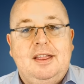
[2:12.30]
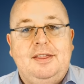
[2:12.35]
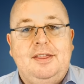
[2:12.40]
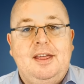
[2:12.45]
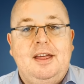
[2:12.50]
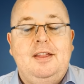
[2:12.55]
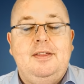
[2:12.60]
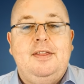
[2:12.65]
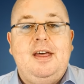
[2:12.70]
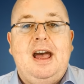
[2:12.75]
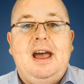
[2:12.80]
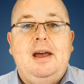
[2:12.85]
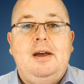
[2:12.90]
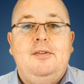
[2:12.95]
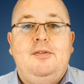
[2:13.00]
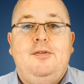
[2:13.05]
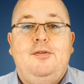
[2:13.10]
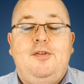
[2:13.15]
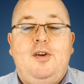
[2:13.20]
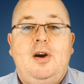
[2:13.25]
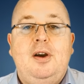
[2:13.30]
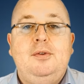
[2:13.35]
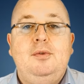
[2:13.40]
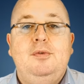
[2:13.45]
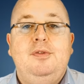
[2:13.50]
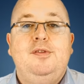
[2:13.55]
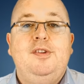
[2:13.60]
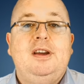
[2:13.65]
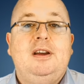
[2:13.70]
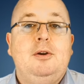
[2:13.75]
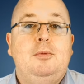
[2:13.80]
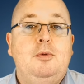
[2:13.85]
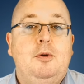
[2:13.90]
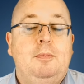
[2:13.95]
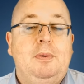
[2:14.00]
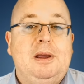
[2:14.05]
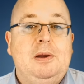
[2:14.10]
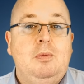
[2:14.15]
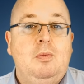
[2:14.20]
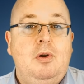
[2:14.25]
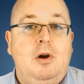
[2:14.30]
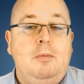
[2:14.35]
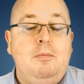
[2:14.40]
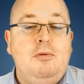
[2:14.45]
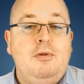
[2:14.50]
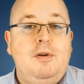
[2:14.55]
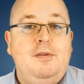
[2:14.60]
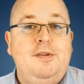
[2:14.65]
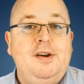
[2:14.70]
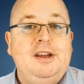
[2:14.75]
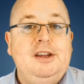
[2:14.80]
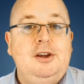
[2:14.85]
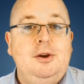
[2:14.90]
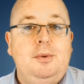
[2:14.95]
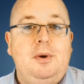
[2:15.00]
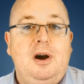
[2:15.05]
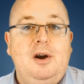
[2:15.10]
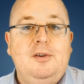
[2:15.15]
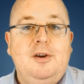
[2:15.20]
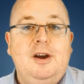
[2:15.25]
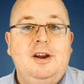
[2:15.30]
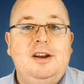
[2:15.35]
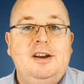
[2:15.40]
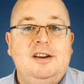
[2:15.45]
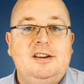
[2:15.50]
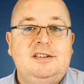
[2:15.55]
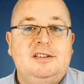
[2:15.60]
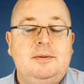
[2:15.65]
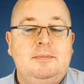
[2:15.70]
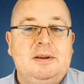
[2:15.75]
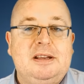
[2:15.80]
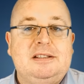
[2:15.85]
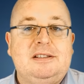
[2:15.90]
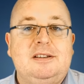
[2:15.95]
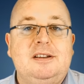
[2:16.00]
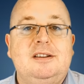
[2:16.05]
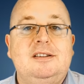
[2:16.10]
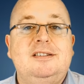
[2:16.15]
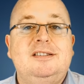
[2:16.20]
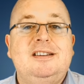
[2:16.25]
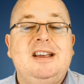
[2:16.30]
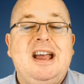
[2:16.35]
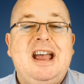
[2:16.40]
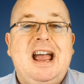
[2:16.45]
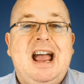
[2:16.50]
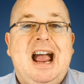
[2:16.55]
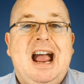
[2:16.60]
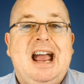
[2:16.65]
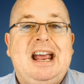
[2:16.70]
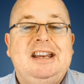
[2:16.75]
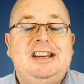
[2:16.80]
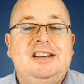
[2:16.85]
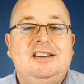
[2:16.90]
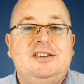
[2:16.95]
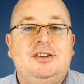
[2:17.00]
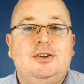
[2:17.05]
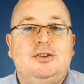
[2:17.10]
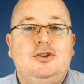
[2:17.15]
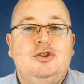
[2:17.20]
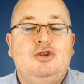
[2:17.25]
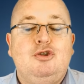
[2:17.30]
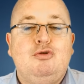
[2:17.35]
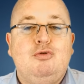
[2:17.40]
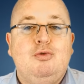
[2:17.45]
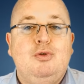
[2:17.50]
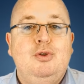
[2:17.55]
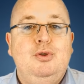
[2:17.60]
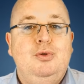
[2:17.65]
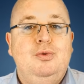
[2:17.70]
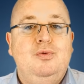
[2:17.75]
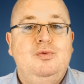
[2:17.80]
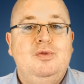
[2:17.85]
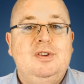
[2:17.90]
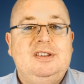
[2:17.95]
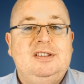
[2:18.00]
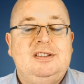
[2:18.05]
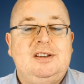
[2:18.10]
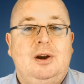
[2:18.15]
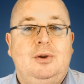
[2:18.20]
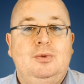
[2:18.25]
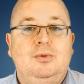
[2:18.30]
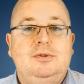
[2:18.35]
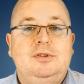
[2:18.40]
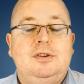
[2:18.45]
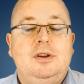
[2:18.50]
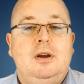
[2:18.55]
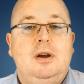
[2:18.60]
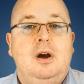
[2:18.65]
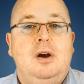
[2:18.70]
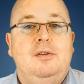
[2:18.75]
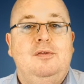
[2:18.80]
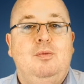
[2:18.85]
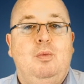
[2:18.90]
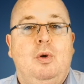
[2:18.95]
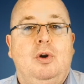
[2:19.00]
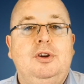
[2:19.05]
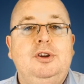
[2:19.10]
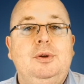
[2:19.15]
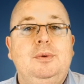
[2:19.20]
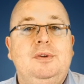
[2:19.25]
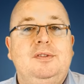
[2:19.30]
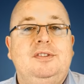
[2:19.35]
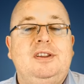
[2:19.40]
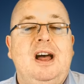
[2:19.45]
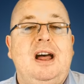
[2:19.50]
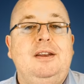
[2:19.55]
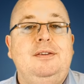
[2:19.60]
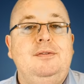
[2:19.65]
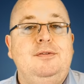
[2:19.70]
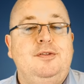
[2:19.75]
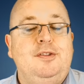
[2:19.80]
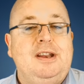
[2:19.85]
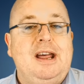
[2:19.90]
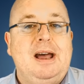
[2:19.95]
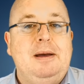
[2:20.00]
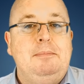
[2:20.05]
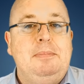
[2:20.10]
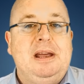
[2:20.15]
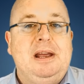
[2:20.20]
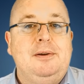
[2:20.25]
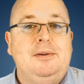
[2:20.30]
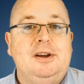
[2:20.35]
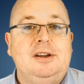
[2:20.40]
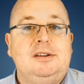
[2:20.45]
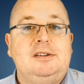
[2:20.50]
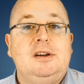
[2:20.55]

That final figure will be what profit you are earning as a business and is the true result of what you have done for that period.